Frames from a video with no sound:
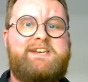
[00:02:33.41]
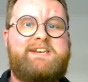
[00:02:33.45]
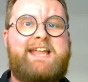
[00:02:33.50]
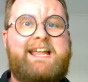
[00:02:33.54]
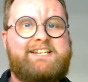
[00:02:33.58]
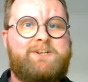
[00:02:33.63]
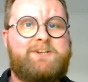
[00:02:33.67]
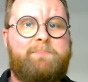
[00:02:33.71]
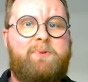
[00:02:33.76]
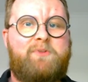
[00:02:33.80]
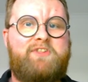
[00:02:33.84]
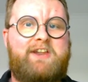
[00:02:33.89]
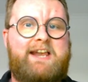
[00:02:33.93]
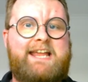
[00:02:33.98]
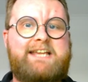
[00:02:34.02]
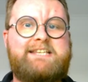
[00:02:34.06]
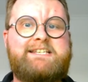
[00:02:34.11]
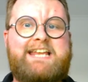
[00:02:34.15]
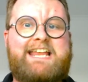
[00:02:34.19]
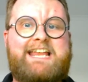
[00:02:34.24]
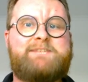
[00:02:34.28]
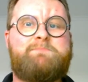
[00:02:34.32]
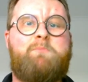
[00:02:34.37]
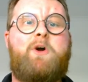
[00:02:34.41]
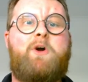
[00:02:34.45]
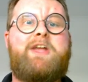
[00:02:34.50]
Next up on the list is my